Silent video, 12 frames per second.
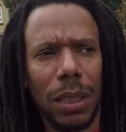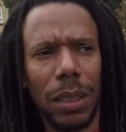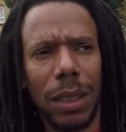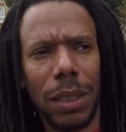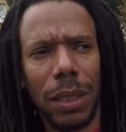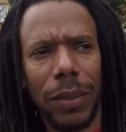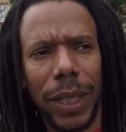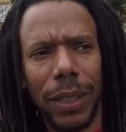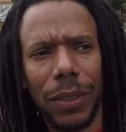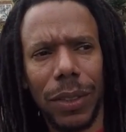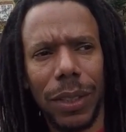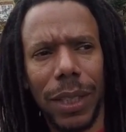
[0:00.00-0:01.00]
I don't know. I reckon
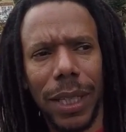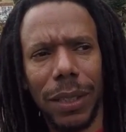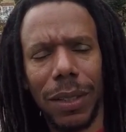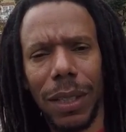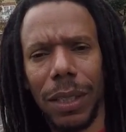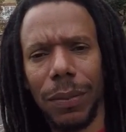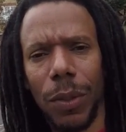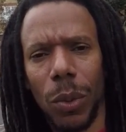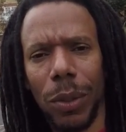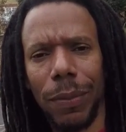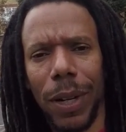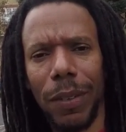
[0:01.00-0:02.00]
it's going to take us at least
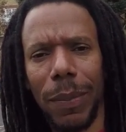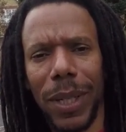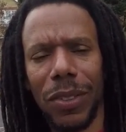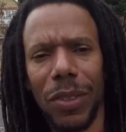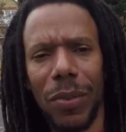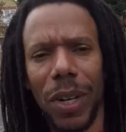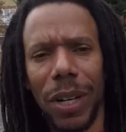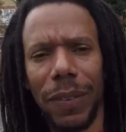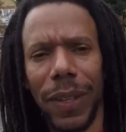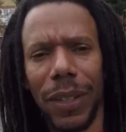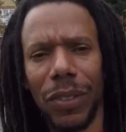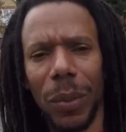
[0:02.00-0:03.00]
45 minutes to ride
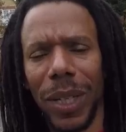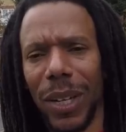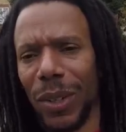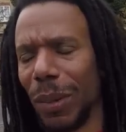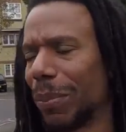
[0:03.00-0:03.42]
there. So we're going on the